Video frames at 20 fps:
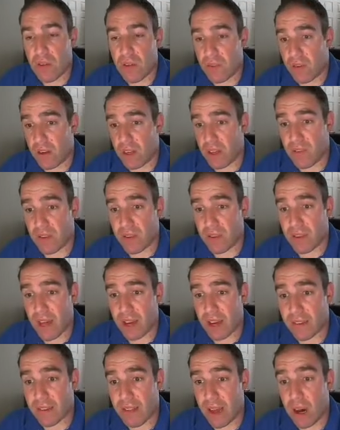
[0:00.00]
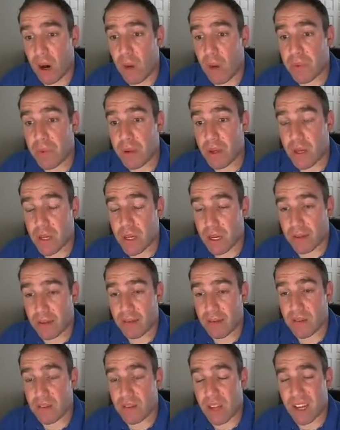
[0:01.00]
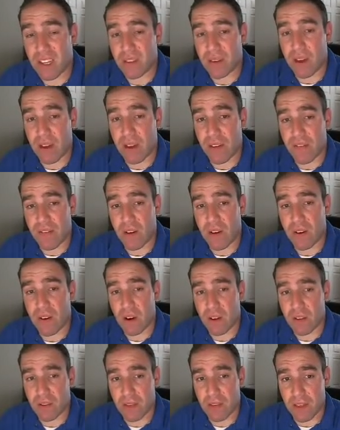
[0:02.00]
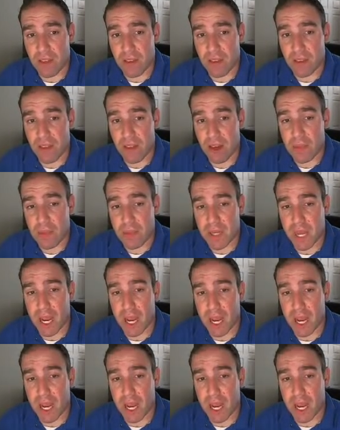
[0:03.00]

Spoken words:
If you text help, it can send you a phone call to help you get